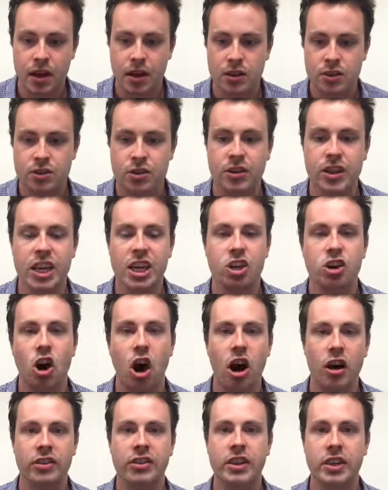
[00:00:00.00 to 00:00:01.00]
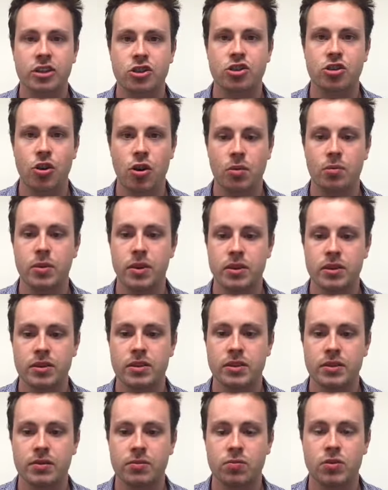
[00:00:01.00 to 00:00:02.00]
So the Gothic
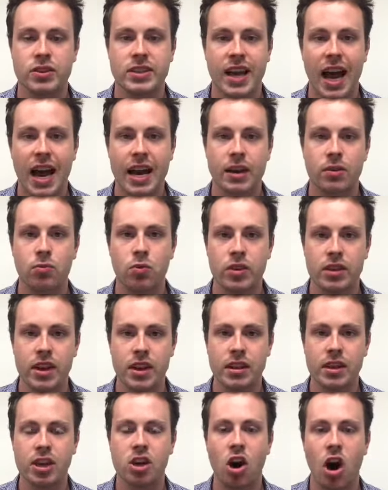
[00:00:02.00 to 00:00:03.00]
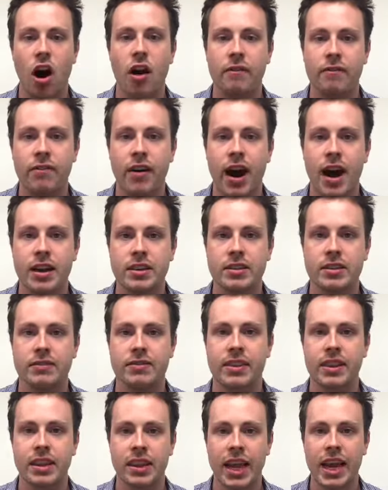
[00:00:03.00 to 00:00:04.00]
Germans residing within the confines
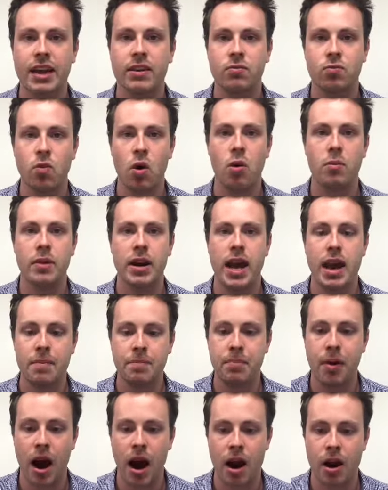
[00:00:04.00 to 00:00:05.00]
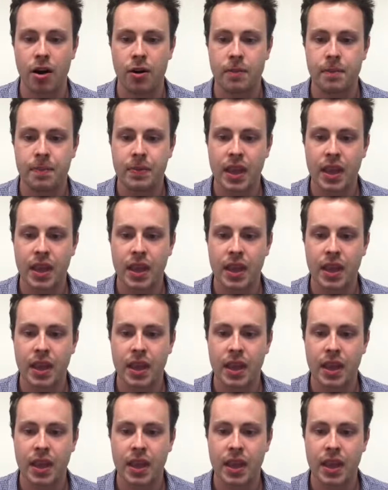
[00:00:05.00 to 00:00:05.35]
of the late Roman Empire